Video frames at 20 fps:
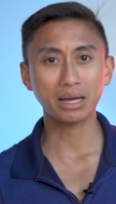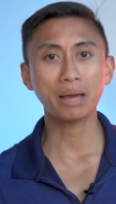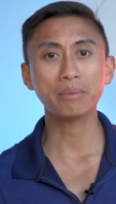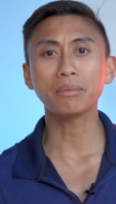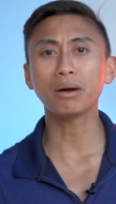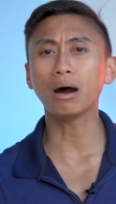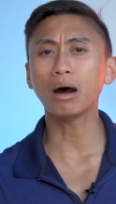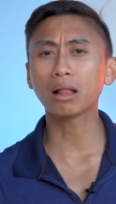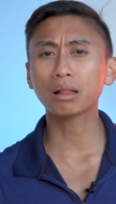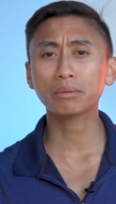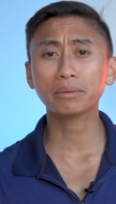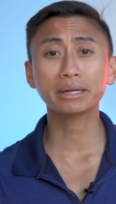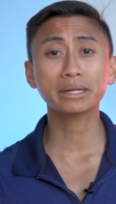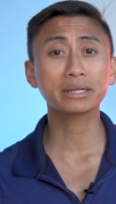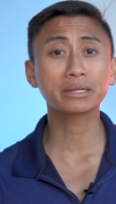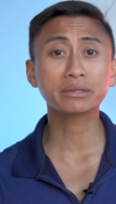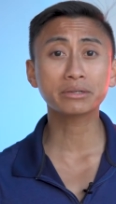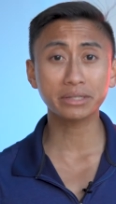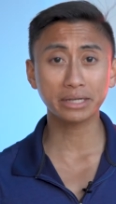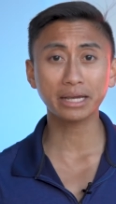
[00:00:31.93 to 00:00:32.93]
I'm
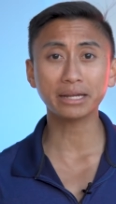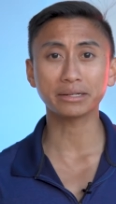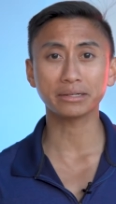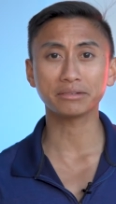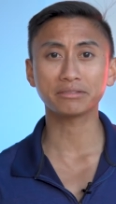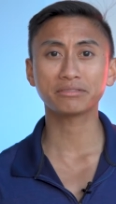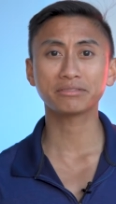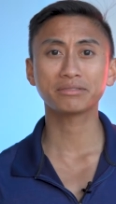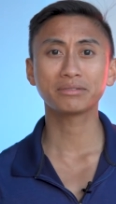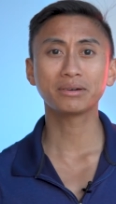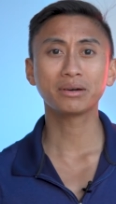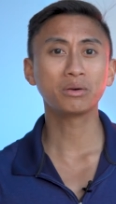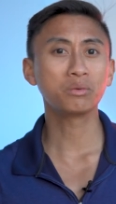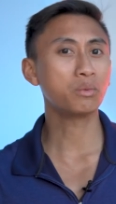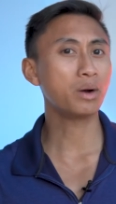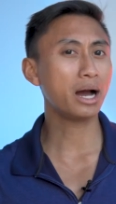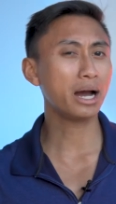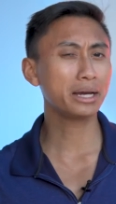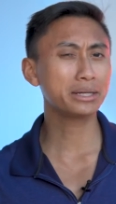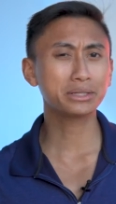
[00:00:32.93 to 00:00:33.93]
already creative.
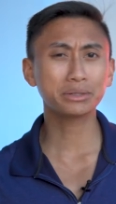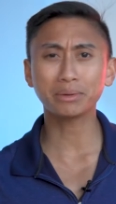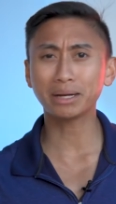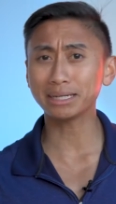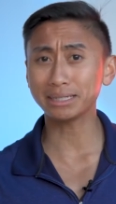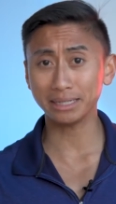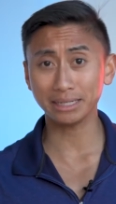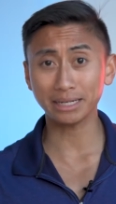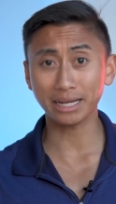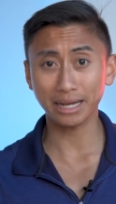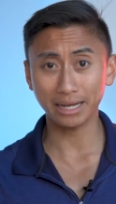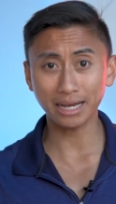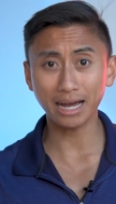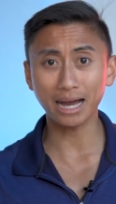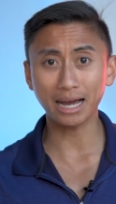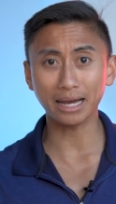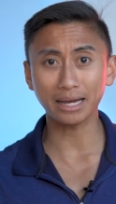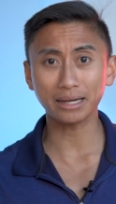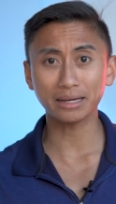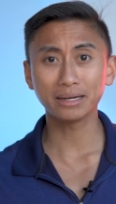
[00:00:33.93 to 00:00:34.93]
Why do I need A
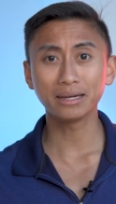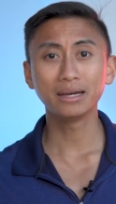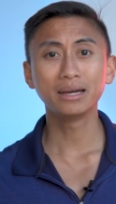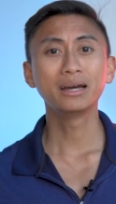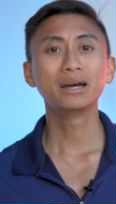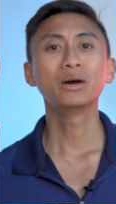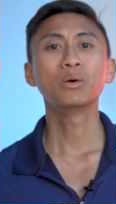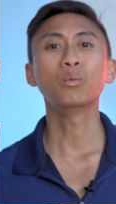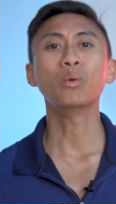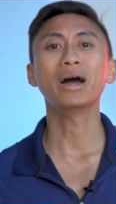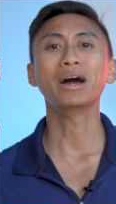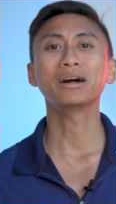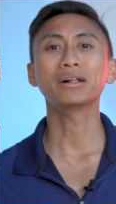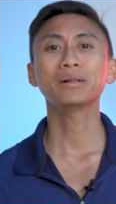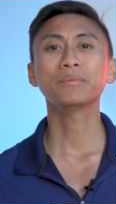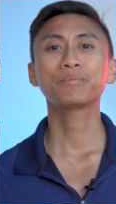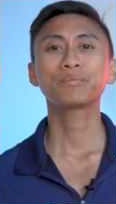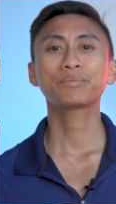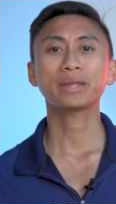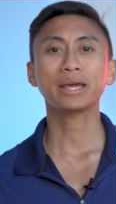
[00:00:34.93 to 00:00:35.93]
I?
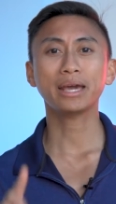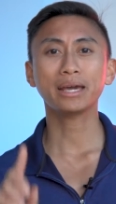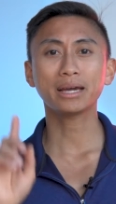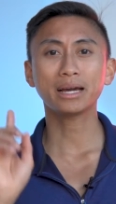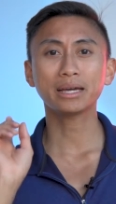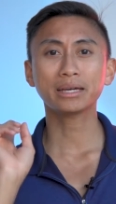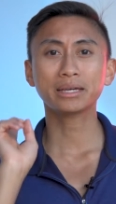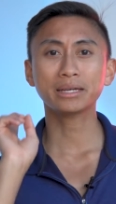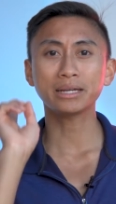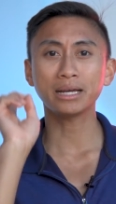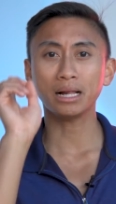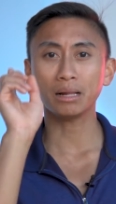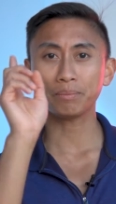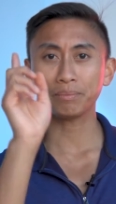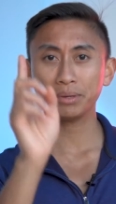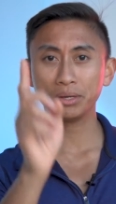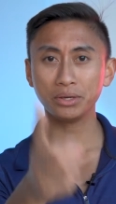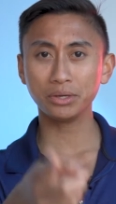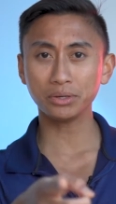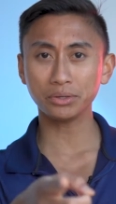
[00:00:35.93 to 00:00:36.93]
Well, A I can
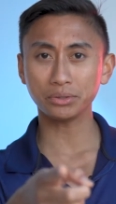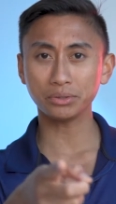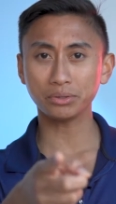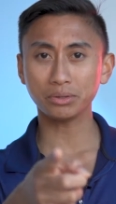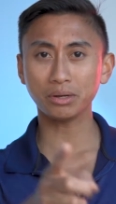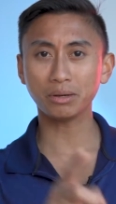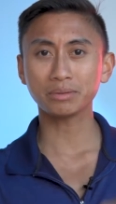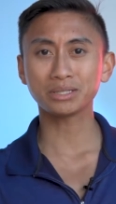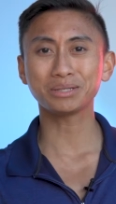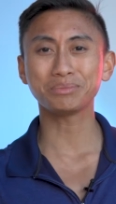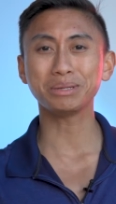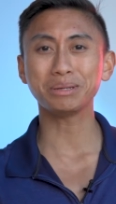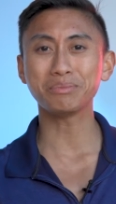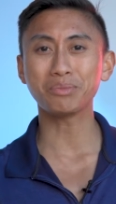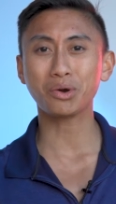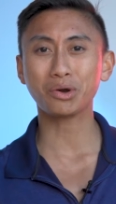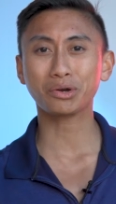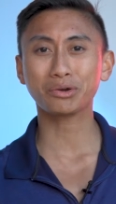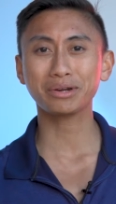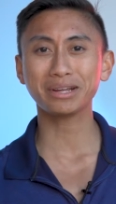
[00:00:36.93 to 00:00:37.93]
help you to be
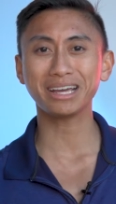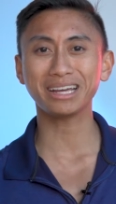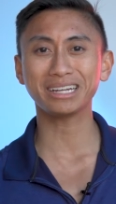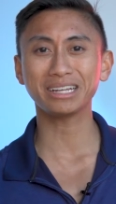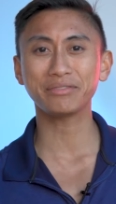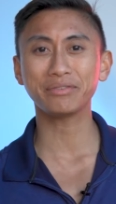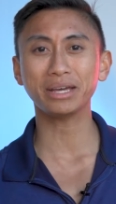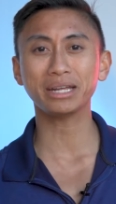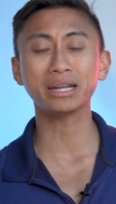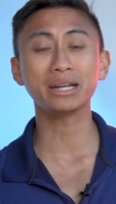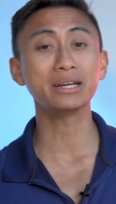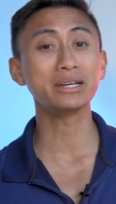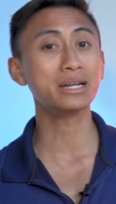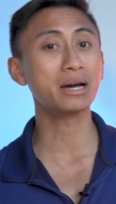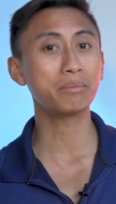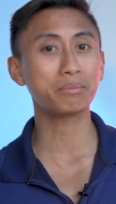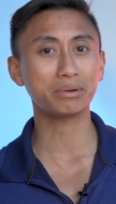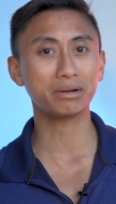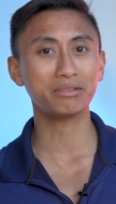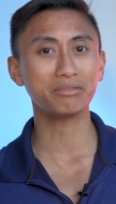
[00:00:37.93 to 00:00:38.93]
more creative in a
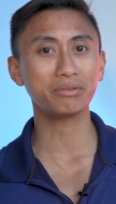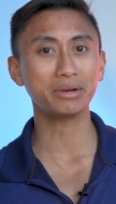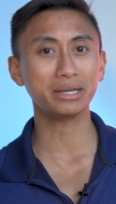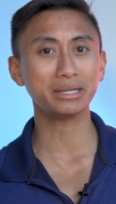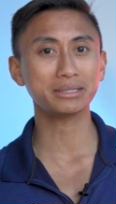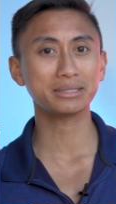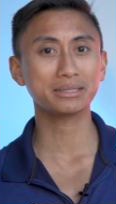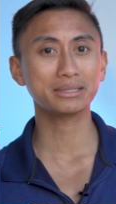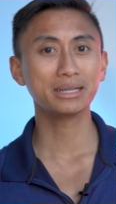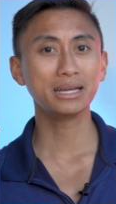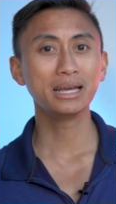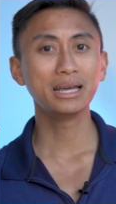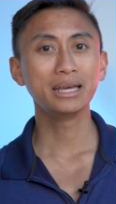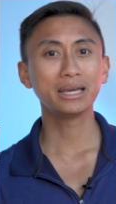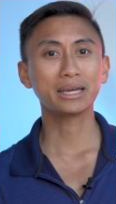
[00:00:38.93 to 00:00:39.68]
number of ways.